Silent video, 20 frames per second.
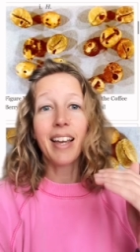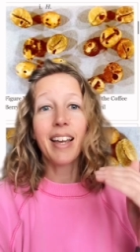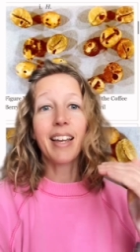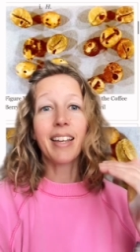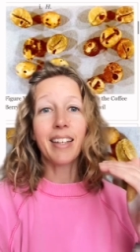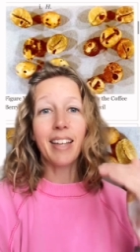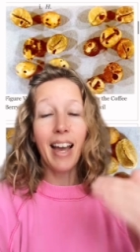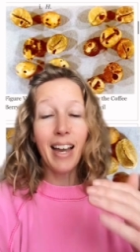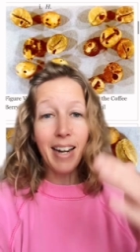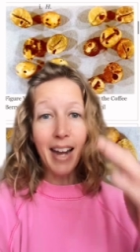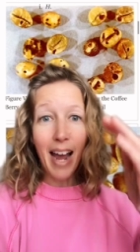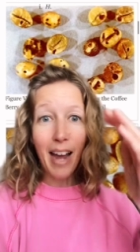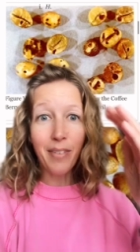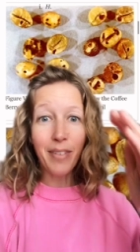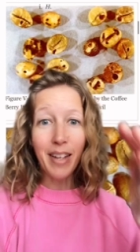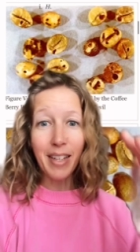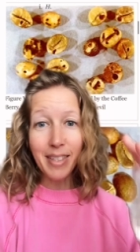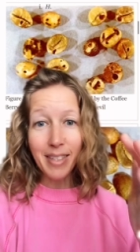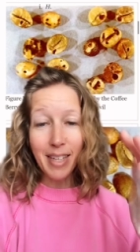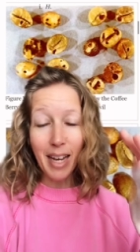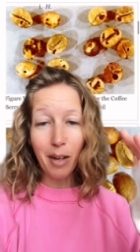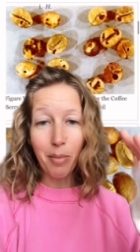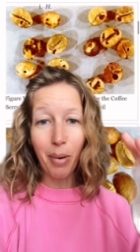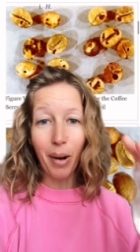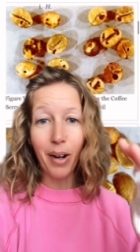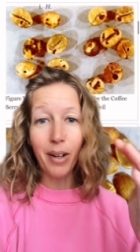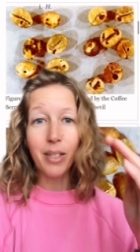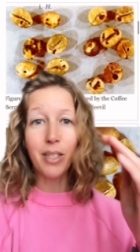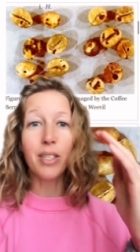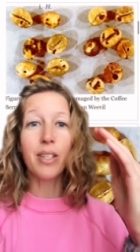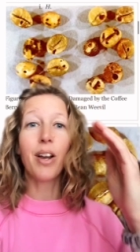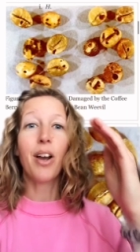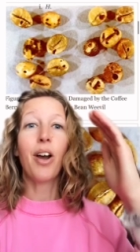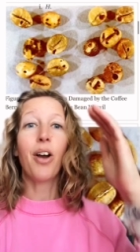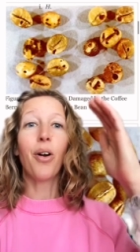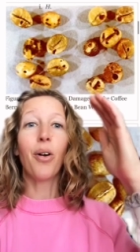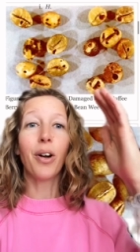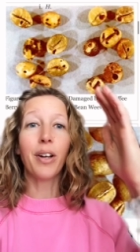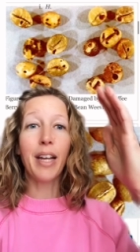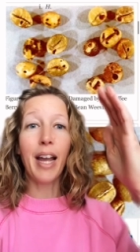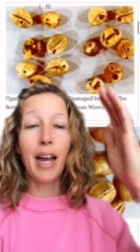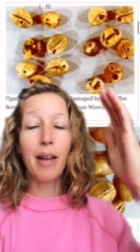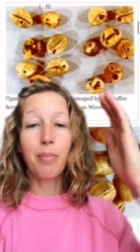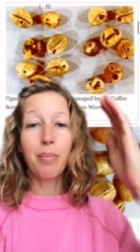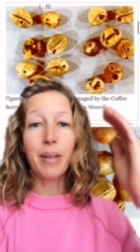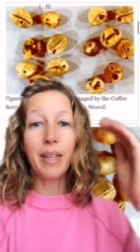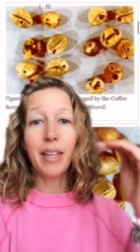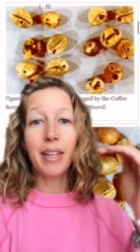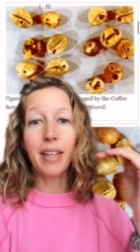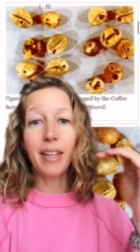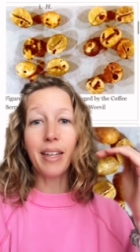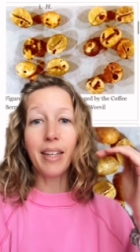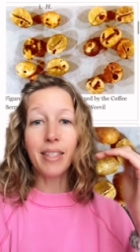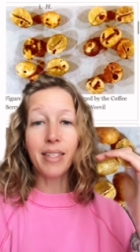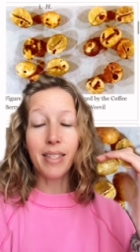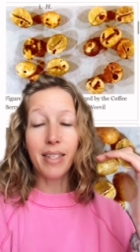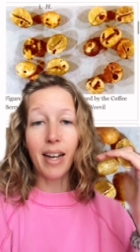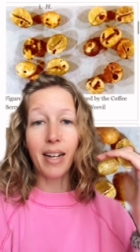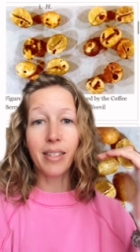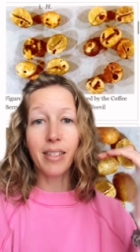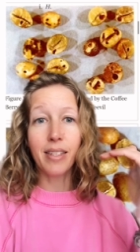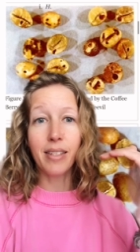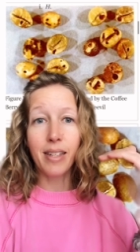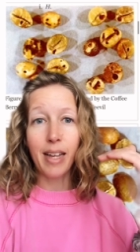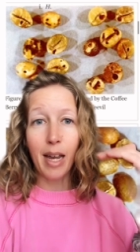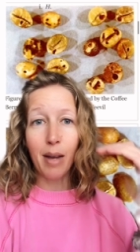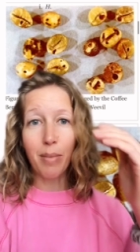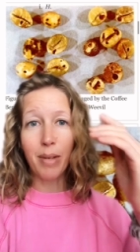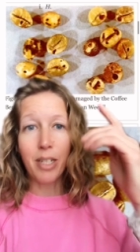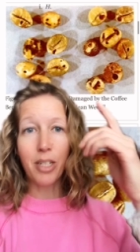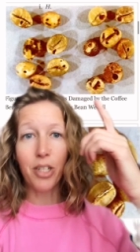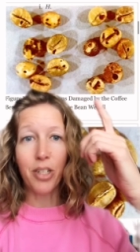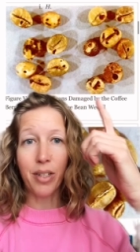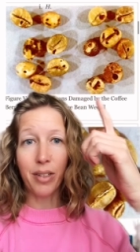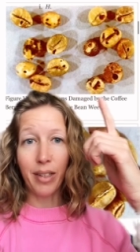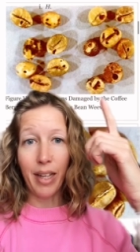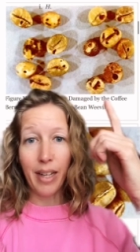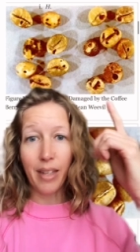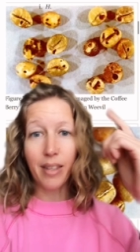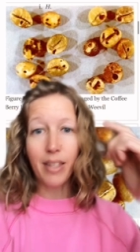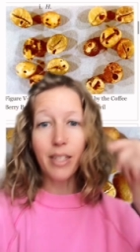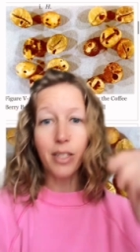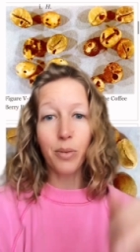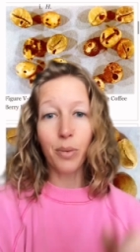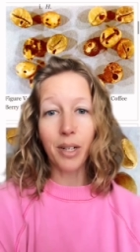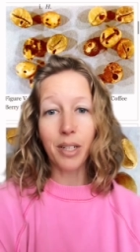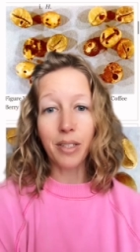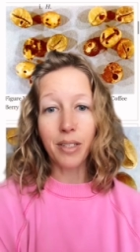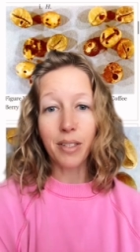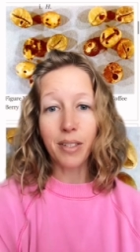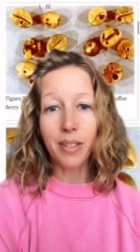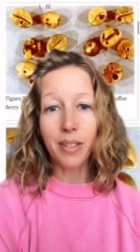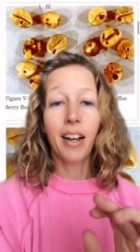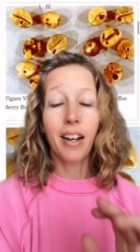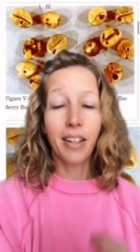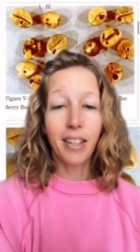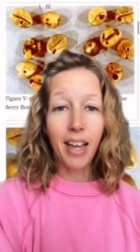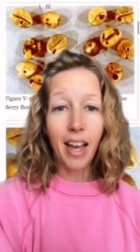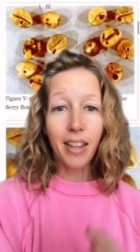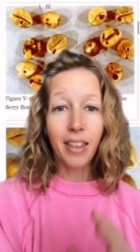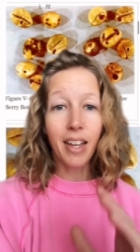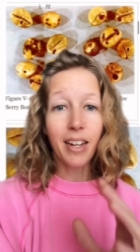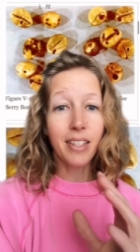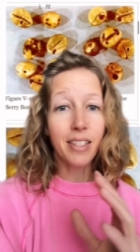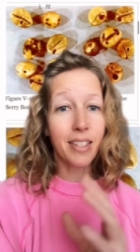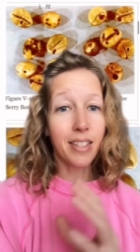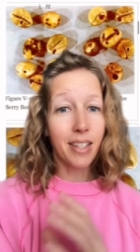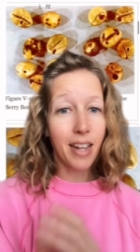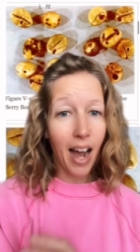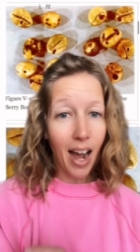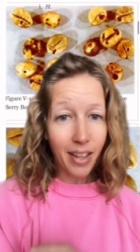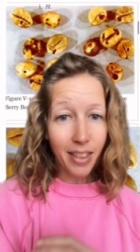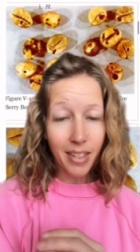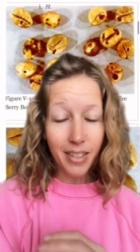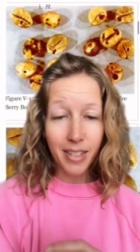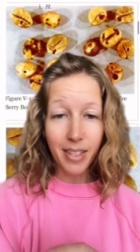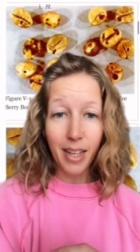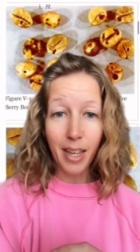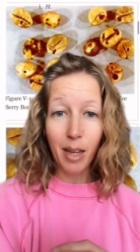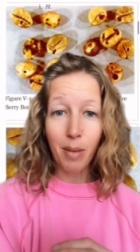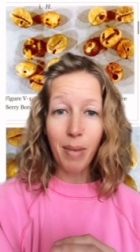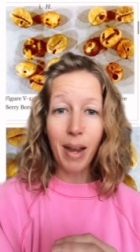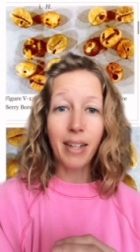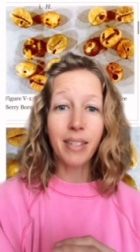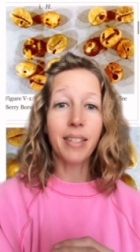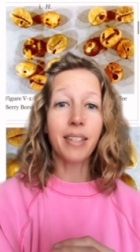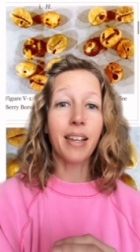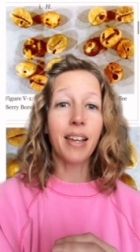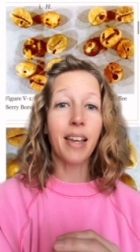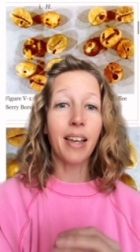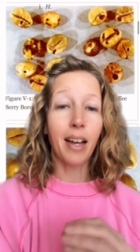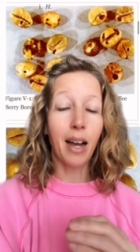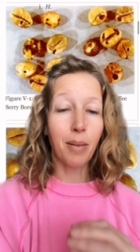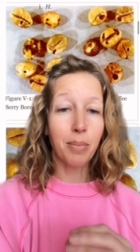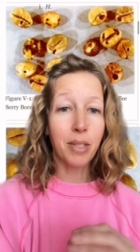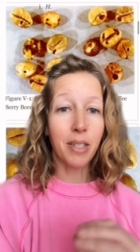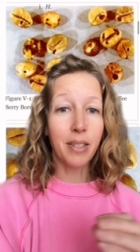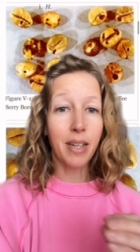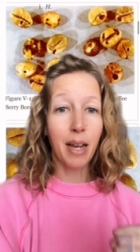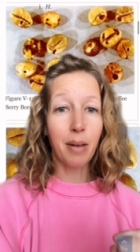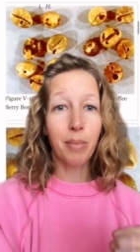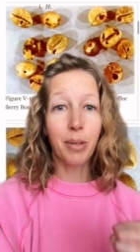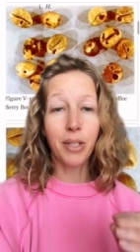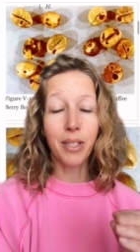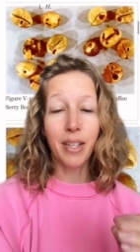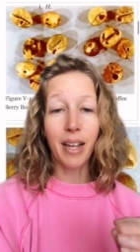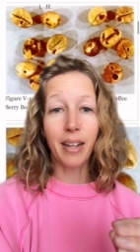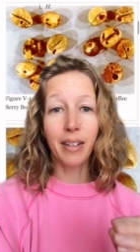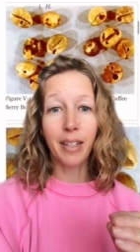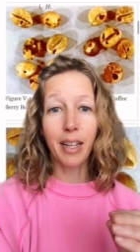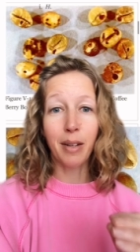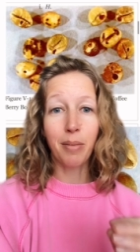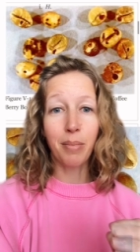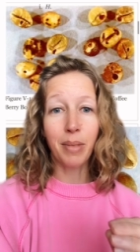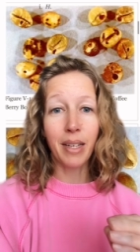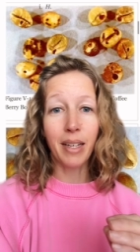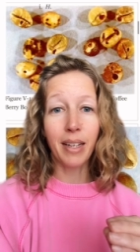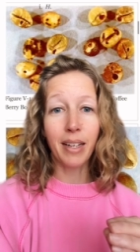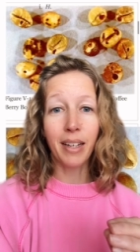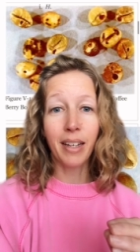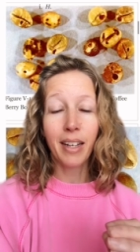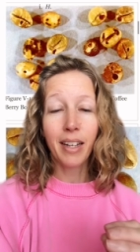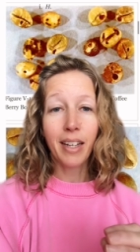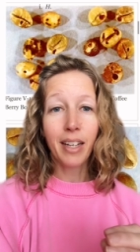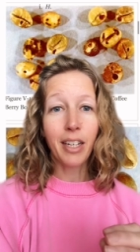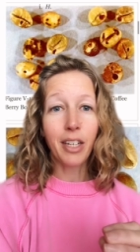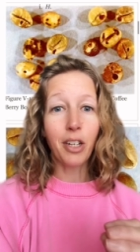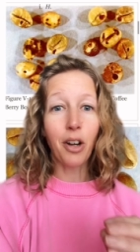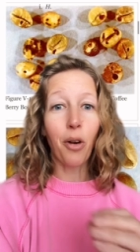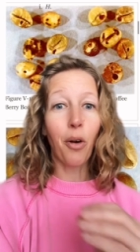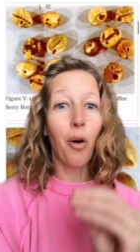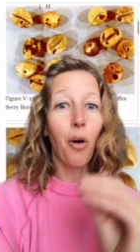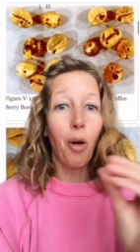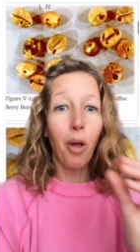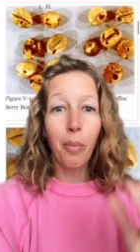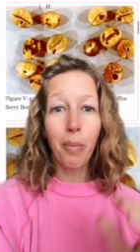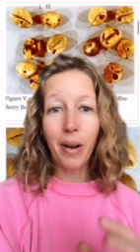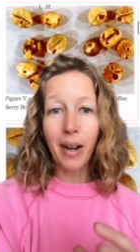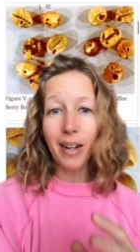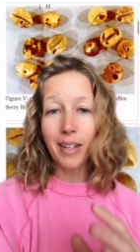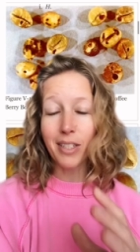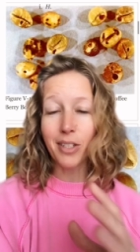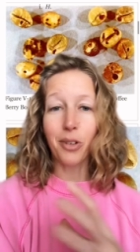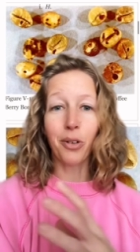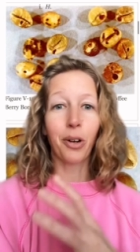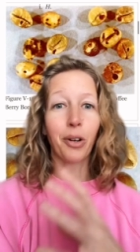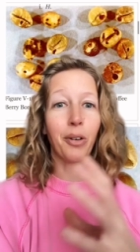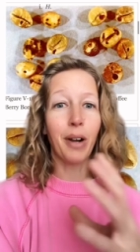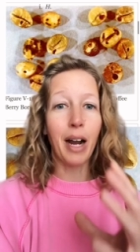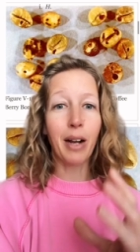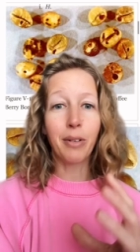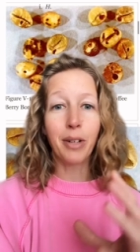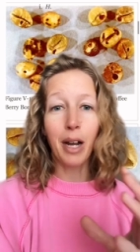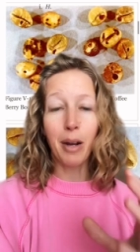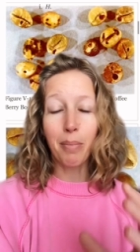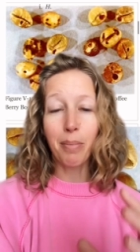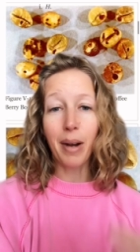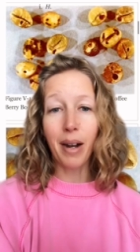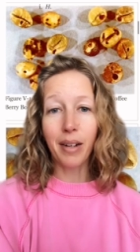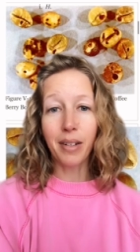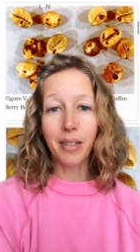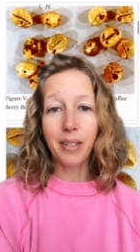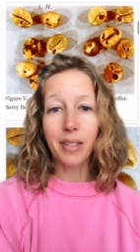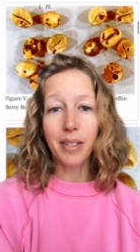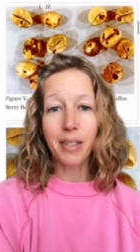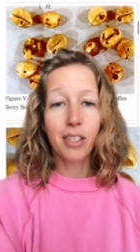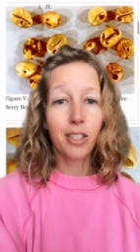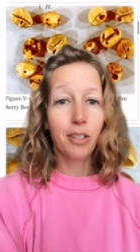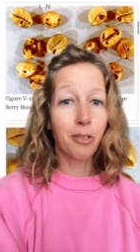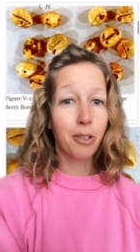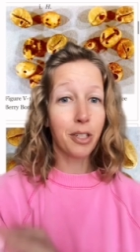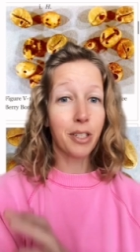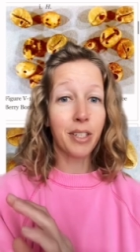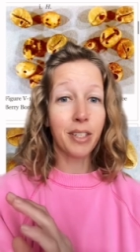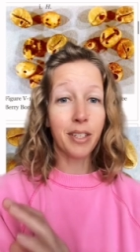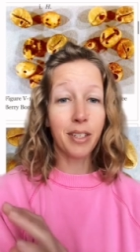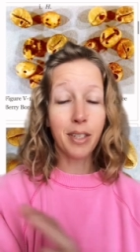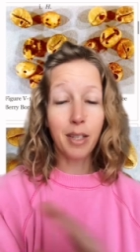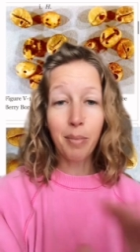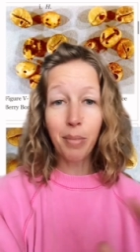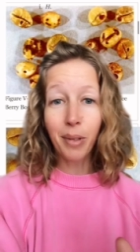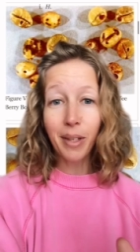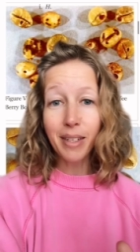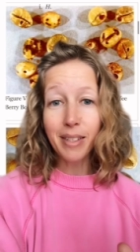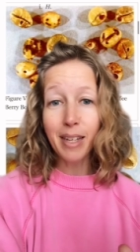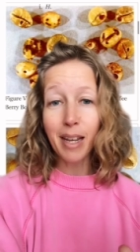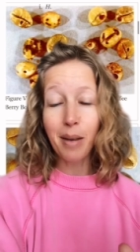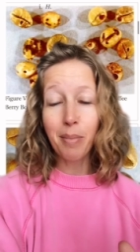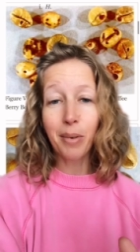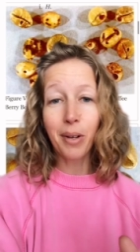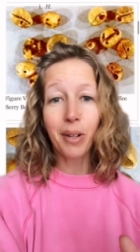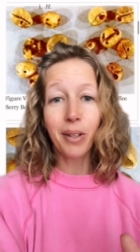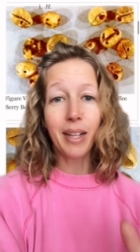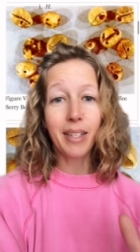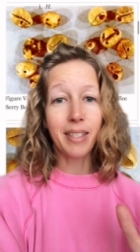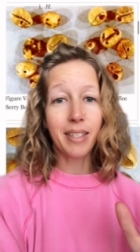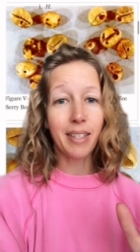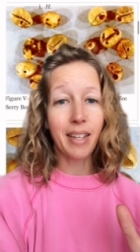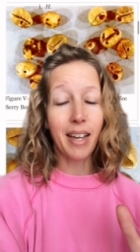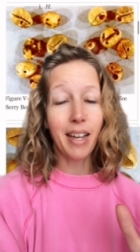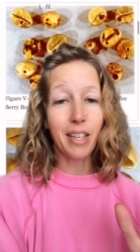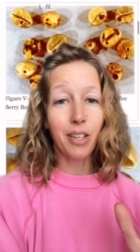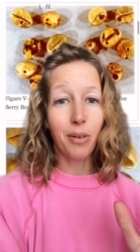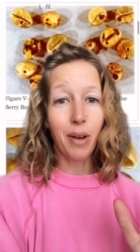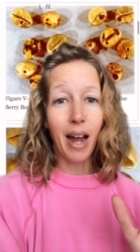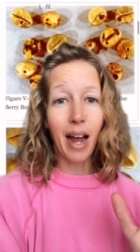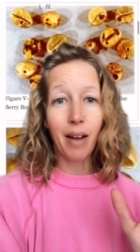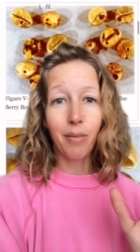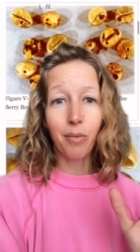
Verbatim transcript: can have insect parts or can be insect damaged like these ones. Again, that is not the same as saying up to 10% can be, you know, whole bugs or ground up bugs. So just a simple example, let's say you have